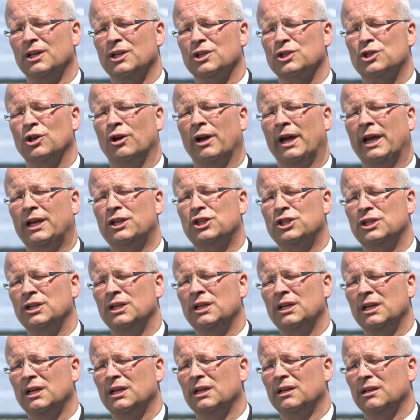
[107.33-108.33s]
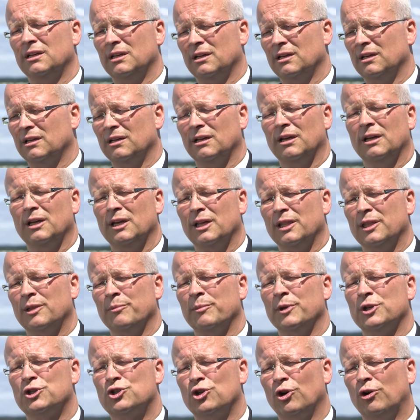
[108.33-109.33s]
So actually the
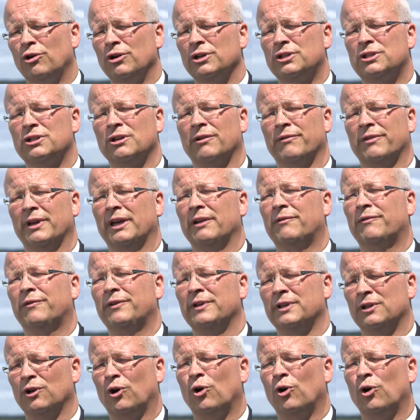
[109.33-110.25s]
majority of that fleet